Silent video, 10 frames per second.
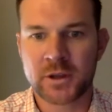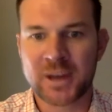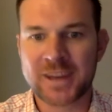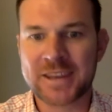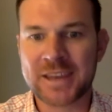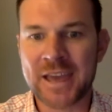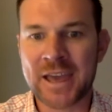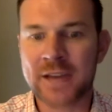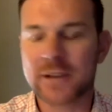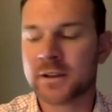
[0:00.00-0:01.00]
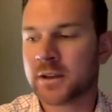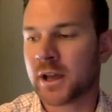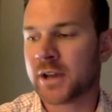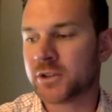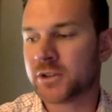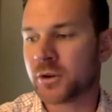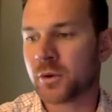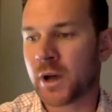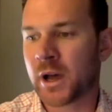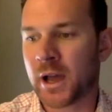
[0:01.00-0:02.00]
Again,
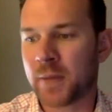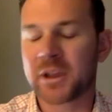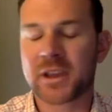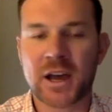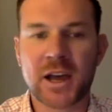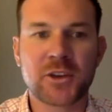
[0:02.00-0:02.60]
I'm a guy